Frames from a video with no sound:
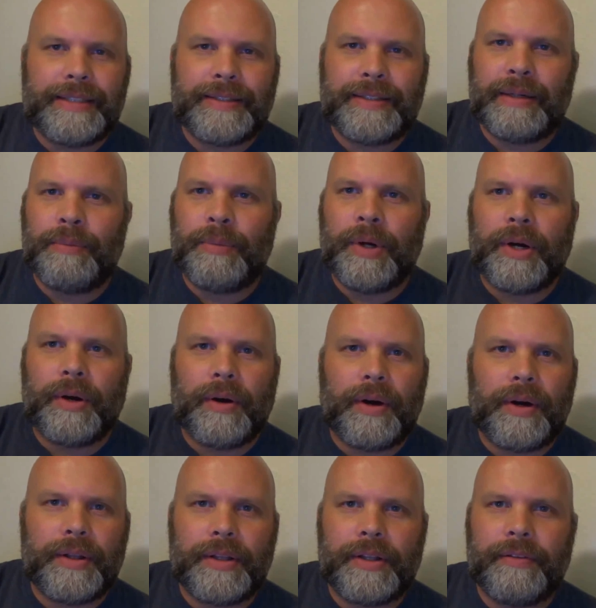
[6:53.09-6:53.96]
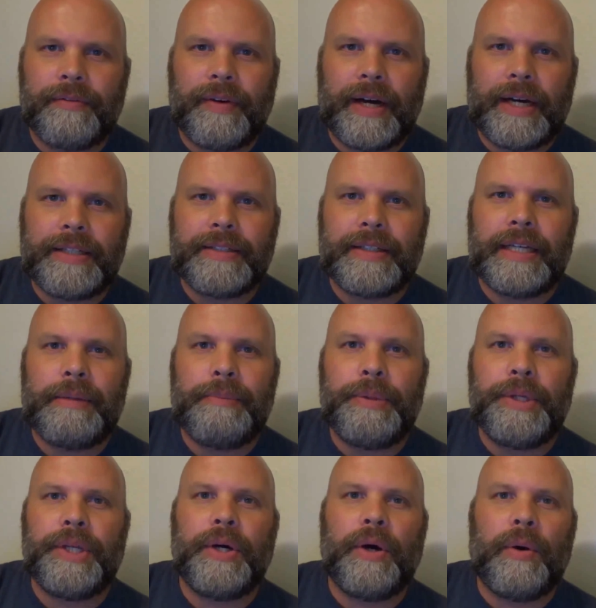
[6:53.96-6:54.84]
somewhere on the device
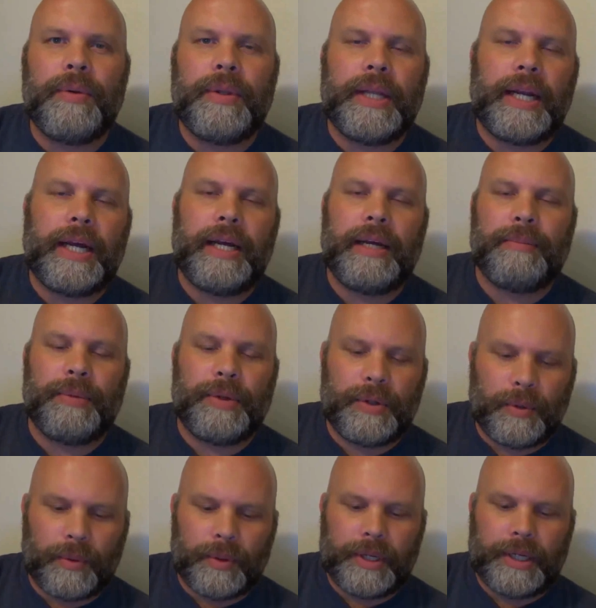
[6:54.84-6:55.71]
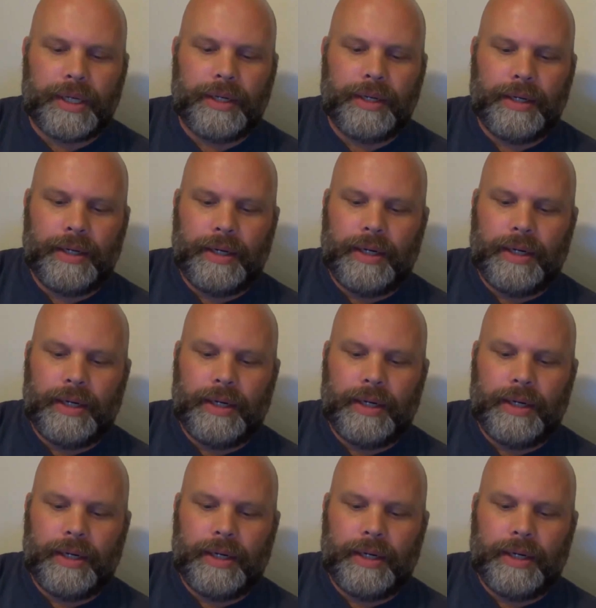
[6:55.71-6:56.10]
letting me know that I am recording.